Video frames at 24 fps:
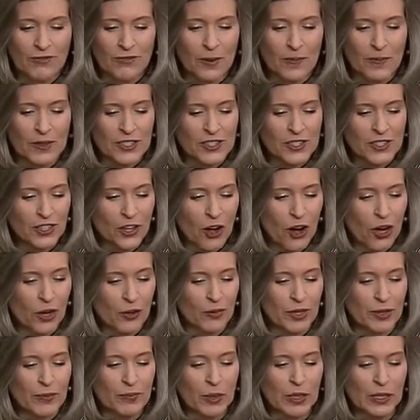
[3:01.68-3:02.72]
from the start
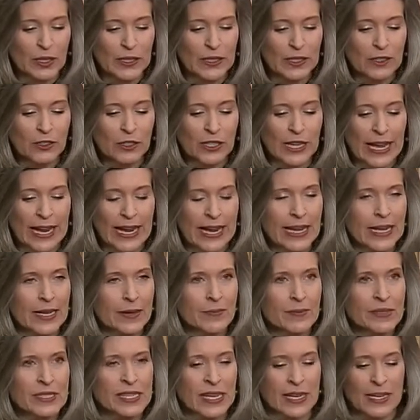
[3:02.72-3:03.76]
with political
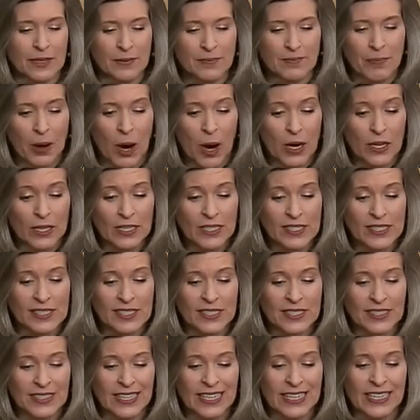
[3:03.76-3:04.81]
aims and
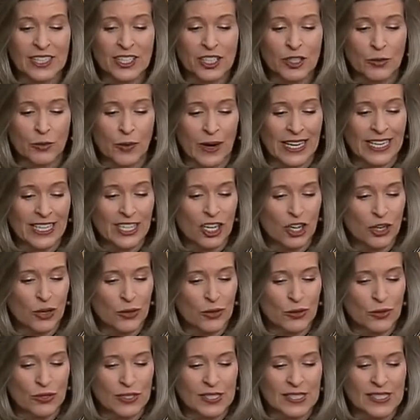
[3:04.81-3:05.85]
partisan
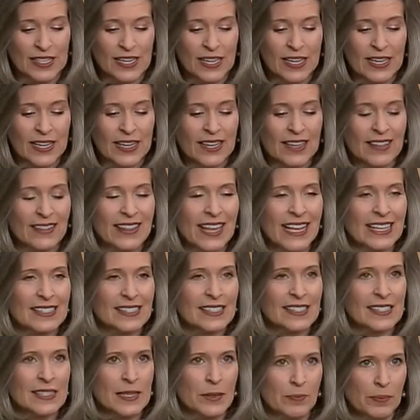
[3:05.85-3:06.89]
innuendos that
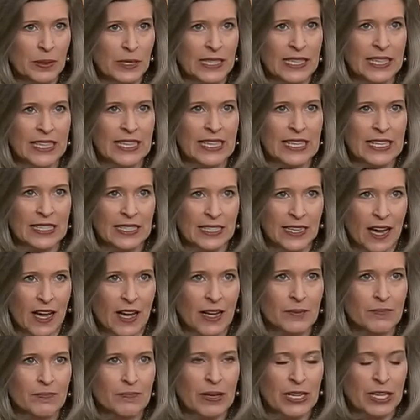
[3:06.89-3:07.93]
simply
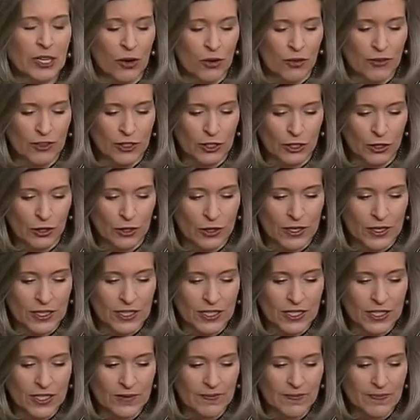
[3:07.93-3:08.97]
cannot be
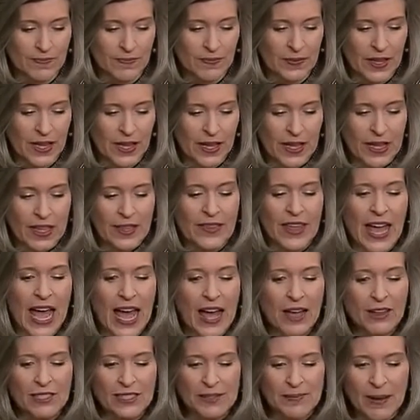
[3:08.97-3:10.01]
overlooked. The
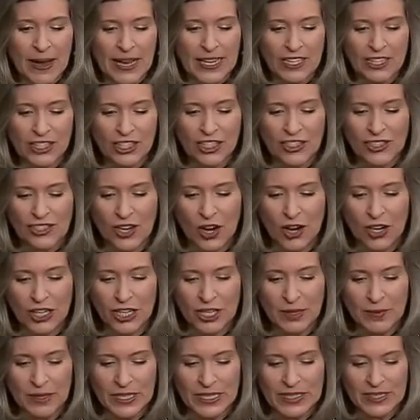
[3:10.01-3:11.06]
House manager's
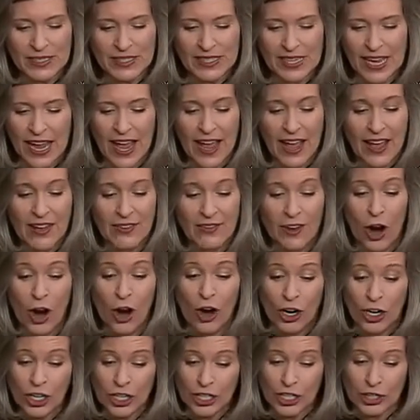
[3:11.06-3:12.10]
arguments have
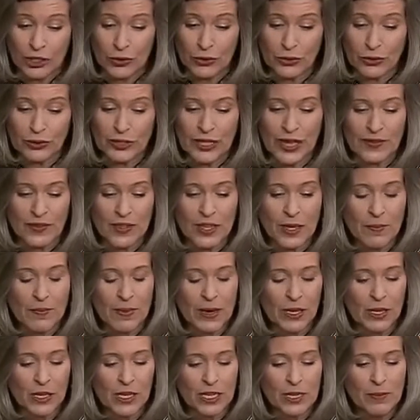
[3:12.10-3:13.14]
argued that the
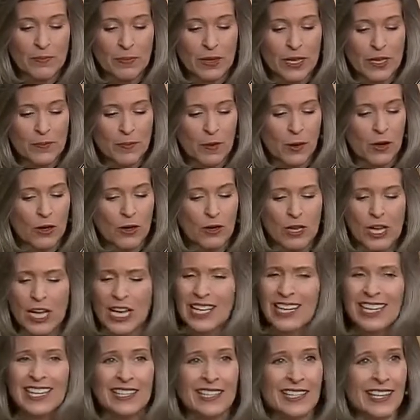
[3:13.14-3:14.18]
American people
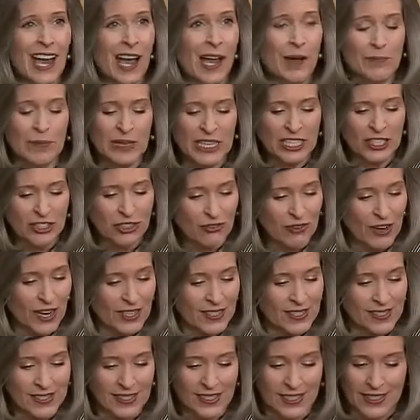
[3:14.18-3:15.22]
cannot be
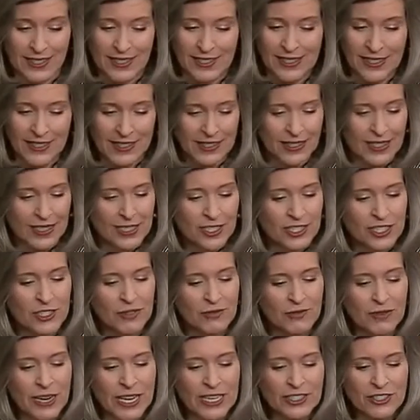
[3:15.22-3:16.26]
trusted to
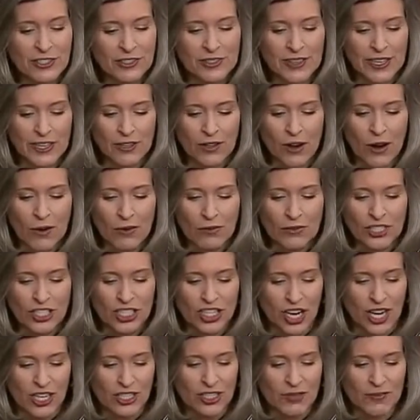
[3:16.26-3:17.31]
render their own
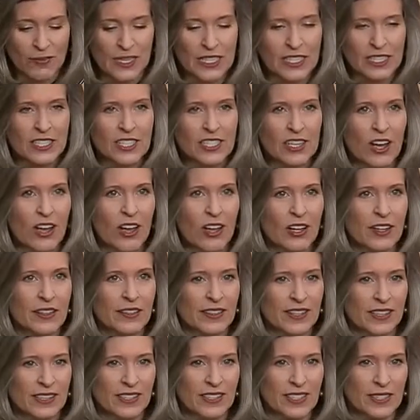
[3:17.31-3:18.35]
judgment on
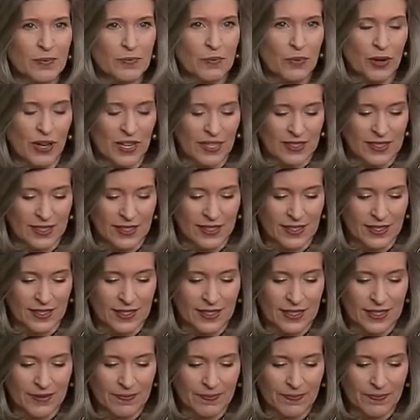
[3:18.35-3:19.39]
this
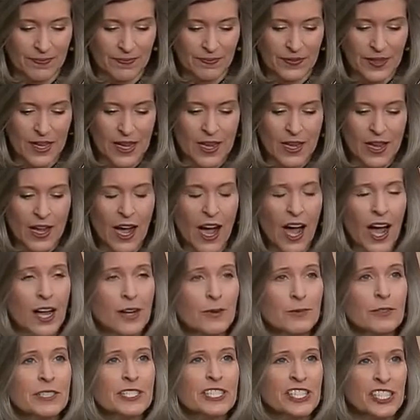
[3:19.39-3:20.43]
president. I
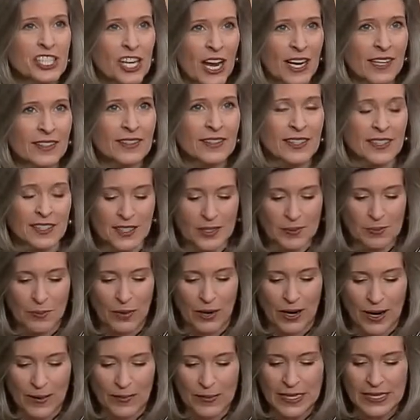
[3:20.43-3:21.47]
reject this
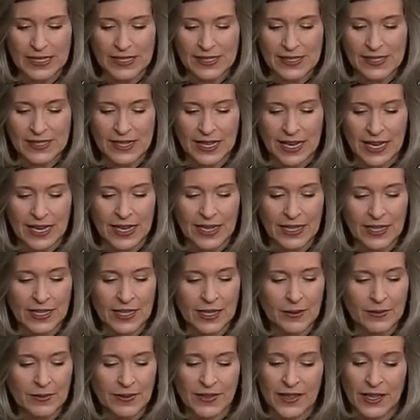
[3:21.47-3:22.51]
premise and
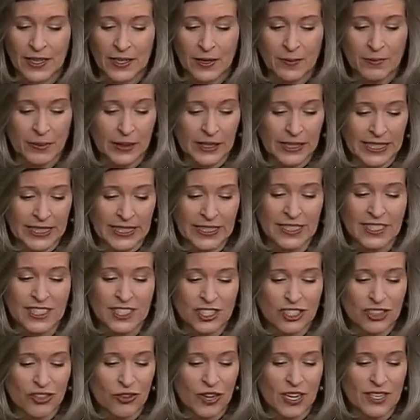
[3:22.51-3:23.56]
the complete
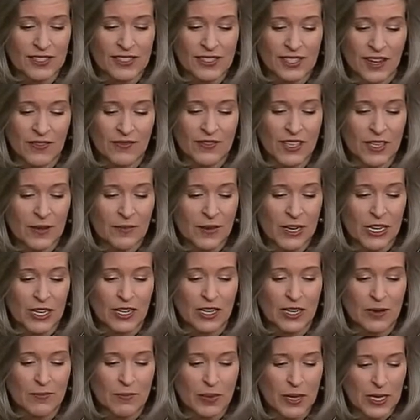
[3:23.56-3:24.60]
distrust of the
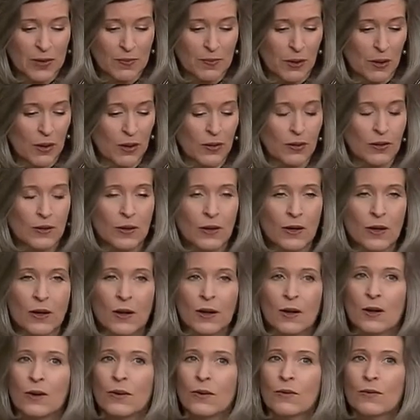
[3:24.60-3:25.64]
American people
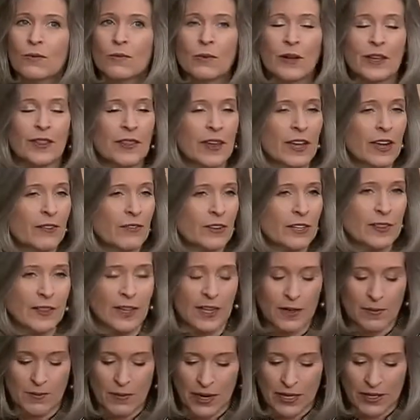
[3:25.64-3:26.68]
with everything
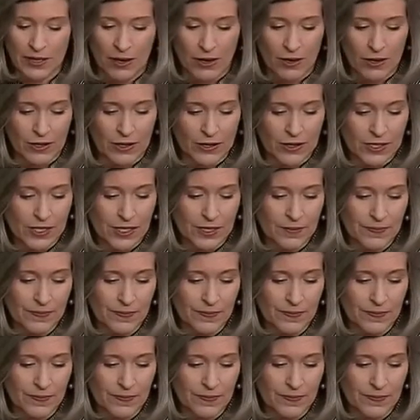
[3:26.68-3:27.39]
in my heart.